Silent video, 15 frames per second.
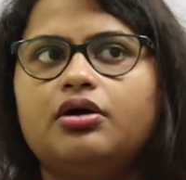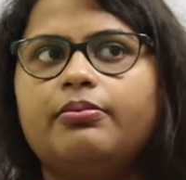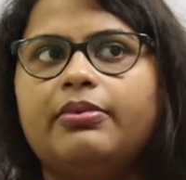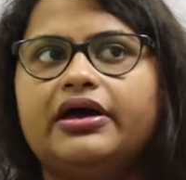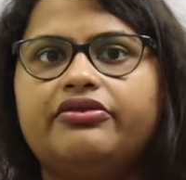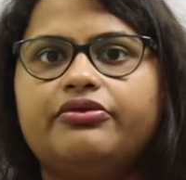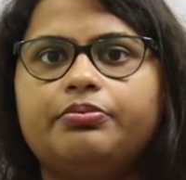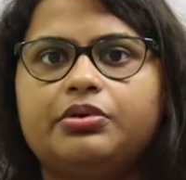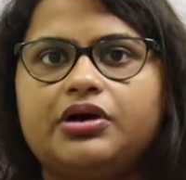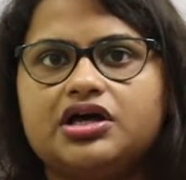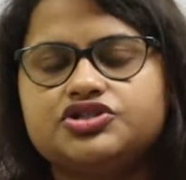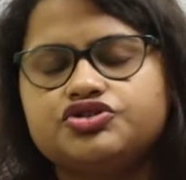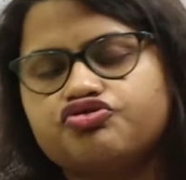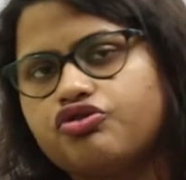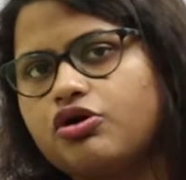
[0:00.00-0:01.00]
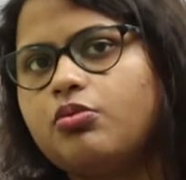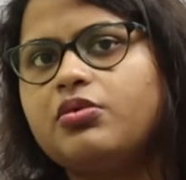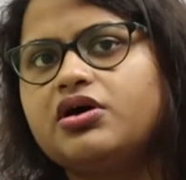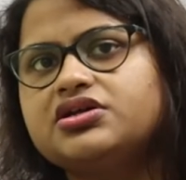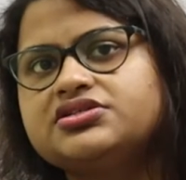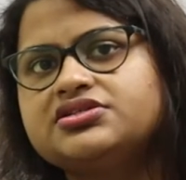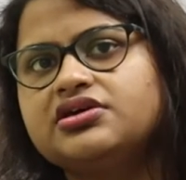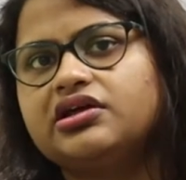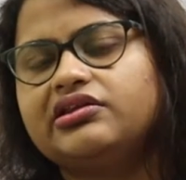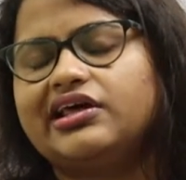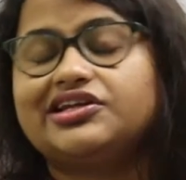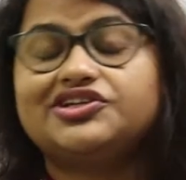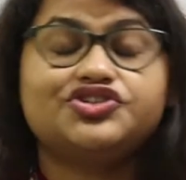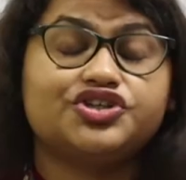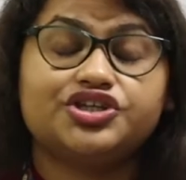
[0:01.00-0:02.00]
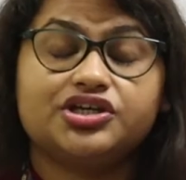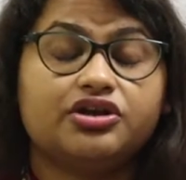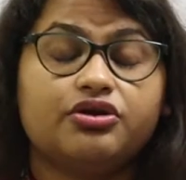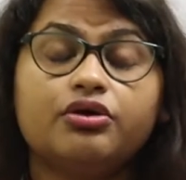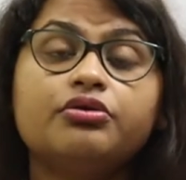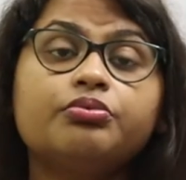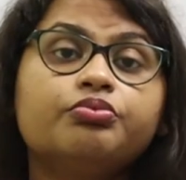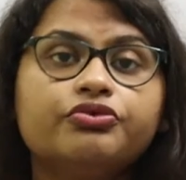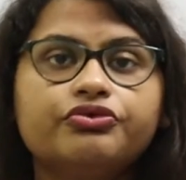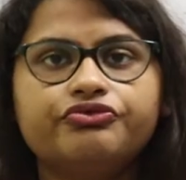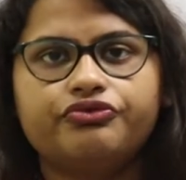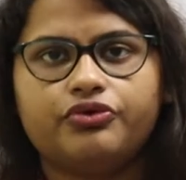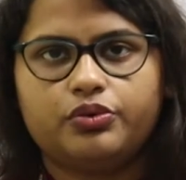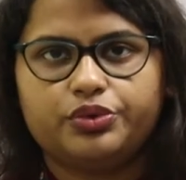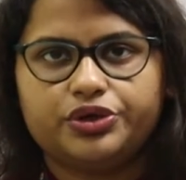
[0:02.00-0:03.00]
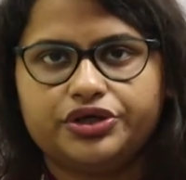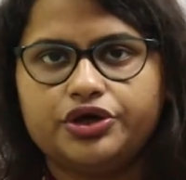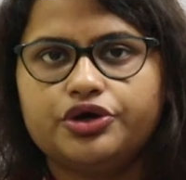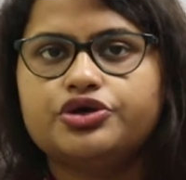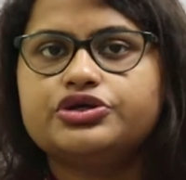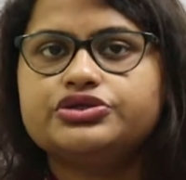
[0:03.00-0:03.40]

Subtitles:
by the past traumas that she cannot move forward.